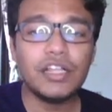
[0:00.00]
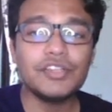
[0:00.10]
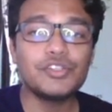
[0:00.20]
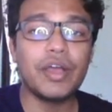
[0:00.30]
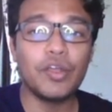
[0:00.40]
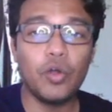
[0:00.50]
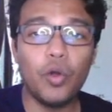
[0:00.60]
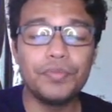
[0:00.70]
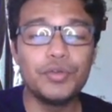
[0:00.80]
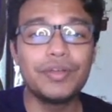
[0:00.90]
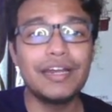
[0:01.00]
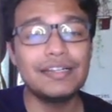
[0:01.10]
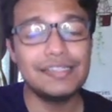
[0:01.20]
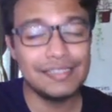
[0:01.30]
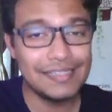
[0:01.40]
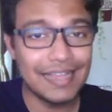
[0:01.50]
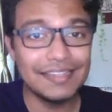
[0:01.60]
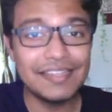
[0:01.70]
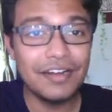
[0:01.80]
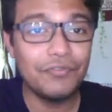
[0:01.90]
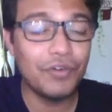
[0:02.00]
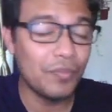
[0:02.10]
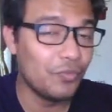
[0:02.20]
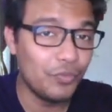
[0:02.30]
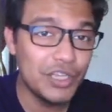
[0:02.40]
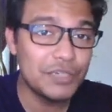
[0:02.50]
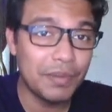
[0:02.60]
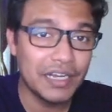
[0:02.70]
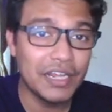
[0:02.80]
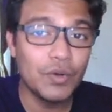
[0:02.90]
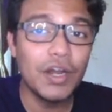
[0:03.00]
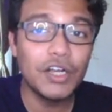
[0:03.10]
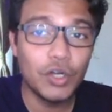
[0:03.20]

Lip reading: So I hope you get a sense that from which particular